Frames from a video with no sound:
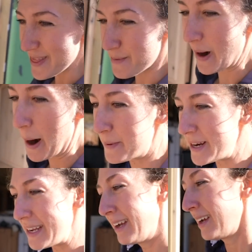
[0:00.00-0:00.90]
the
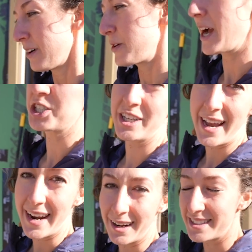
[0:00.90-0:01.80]
property. We actually
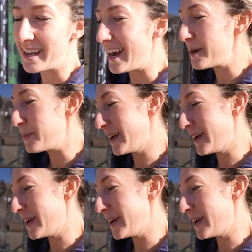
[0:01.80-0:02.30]
ate outside,